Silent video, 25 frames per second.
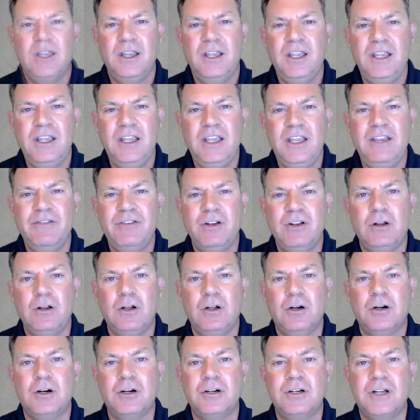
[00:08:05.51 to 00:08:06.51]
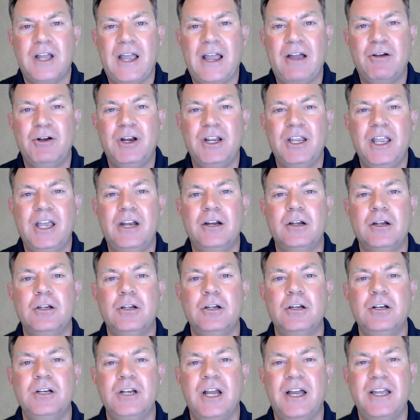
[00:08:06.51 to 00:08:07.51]
He even learned how to get a
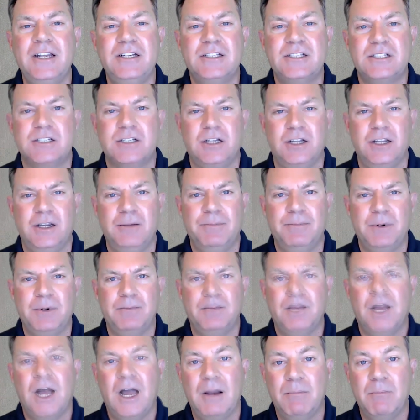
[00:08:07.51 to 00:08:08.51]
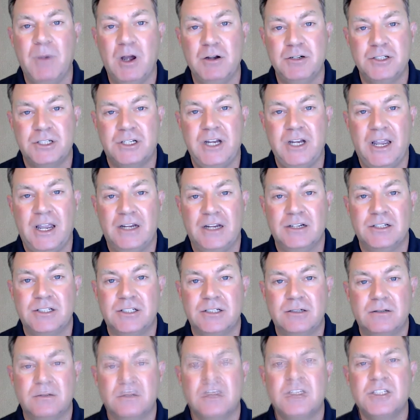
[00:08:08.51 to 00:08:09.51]
good night's sleep on most
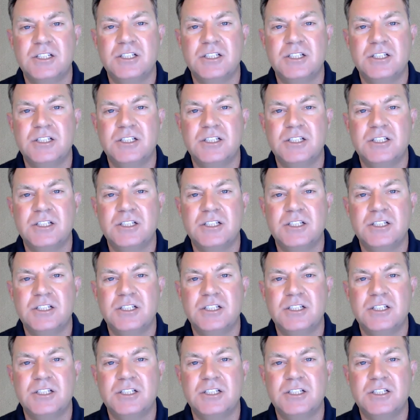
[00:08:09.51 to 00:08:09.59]
days.